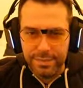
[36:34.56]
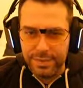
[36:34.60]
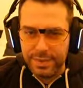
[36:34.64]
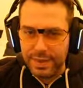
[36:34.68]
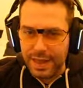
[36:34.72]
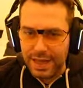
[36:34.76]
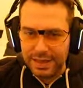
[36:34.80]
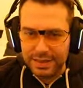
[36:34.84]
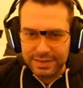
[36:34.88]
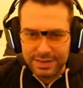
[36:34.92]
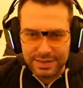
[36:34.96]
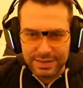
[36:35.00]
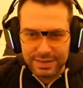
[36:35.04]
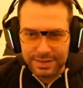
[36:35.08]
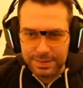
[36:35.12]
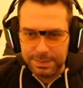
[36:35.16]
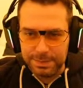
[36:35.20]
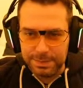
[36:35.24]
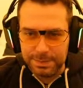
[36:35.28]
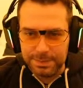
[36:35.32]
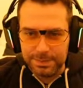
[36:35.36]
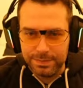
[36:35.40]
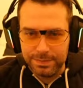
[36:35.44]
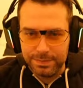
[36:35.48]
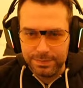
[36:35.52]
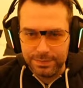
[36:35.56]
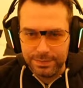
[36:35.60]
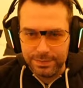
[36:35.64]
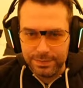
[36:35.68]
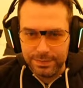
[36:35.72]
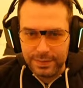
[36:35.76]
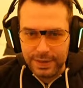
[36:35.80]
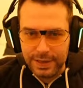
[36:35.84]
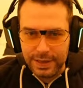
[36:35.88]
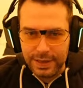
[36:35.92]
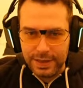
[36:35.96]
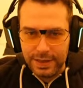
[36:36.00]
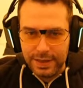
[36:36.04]
That's...
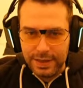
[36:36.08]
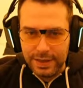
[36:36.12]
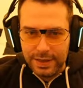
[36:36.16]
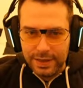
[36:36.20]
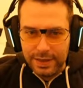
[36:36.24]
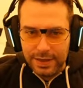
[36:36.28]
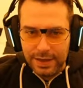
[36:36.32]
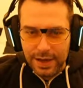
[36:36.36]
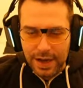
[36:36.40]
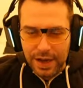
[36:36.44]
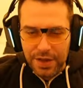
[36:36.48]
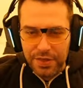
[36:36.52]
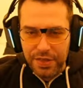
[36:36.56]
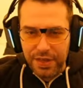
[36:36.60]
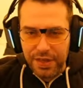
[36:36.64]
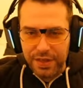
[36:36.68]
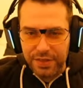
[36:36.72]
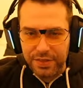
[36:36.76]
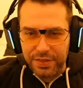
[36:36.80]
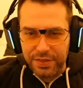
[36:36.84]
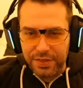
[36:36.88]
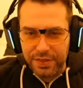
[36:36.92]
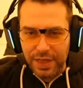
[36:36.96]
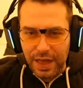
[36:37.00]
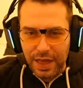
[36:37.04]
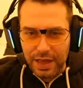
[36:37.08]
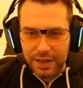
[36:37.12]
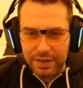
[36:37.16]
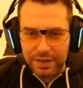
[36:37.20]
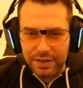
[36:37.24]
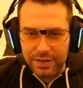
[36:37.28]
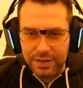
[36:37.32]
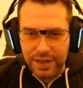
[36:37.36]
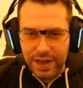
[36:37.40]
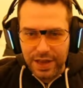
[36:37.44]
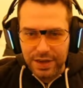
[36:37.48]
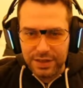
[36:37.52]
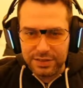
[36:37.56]
I think that
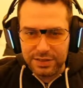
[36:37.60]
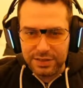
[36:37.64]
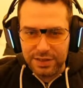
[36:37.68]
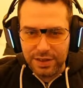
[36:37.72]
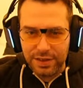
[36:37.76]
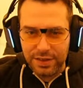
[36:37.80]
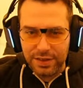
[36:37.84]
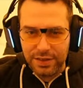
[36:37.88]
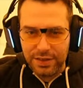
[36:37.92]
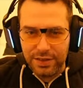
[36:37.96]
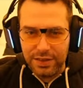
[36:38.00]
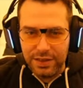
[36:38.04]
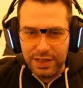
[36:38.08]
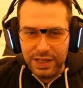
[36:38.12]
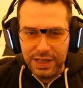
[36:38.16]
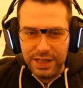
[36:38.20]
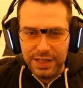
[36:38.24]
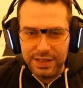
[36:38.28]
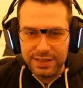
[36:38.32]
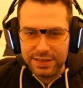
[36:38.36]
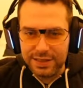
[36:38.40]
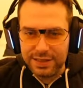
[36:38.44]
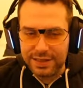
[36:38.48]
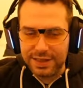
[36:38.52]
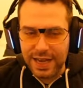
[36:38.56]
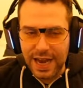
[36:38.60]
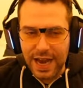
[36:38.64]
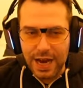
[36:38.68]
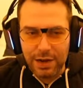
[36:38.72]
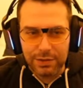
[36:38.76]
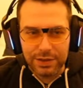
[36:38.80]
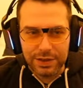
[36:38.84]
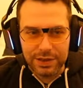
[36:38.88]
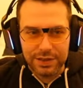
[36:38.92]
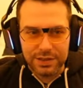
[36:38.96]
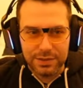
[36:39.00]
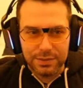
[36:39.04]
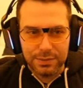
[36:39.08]
is the
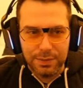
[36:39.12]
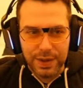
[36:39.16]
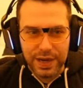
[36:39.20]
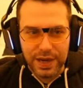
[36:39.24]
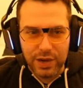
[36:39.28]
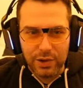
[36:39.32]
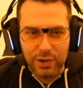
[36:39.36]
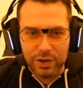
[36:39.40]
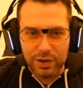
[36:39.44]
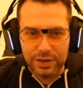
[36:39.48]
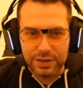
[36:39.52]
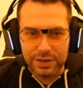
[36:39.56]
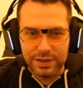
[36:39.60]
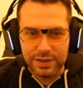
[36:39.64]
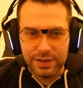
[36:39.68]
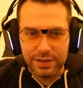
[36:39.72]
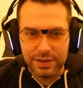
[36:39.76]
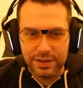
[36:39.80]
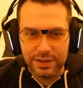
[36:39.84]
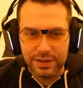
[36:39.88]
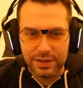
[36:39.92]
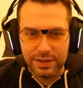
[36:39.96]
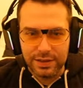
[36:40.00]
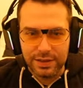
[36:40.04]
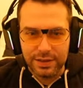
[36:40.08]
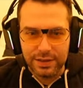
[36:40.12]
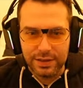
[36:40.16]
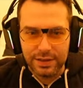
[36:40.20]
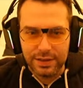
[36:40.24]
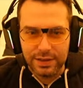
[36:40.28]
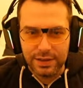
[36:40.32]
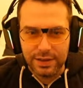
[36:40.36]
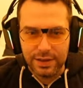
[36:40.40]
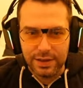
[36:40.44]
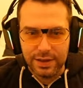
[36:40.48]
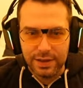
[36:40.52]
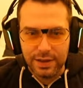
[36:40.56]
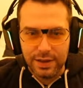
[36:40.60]
scariest Beorn
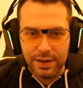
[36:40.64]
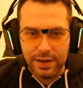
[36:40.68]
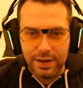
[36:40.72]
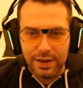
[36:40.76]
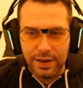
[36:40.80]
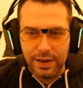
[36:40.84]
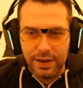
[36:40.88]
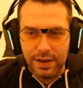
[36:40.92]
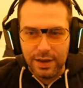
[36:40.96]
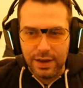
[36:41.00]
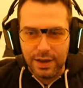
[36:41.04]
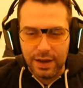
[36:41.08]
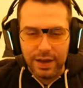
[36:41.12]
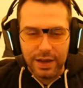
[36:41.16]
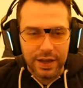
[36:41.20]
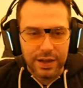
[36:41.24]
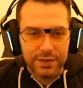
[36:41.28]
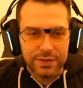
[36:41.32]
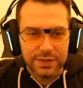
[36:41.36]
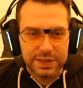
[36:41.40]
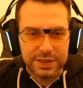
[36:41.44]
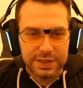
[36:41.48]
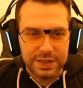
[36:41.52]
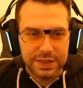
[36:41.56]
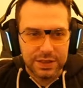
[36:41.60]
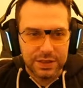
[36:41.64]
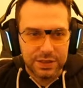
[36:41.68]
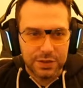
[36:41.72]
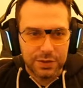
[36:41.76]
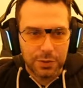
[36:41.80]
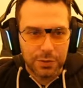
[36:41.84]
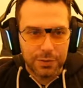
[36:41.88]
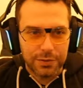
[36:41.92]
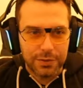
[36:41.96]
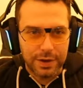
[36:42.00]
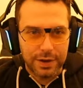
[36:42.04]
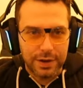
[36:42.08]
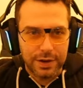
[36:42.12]
I have seen so
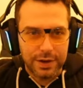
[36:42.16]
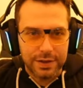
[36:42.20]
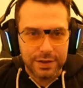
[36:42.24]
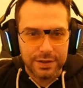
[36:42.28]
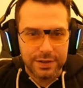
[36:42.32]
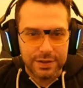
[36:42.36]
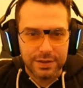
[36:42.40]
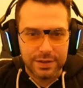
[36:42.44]
far.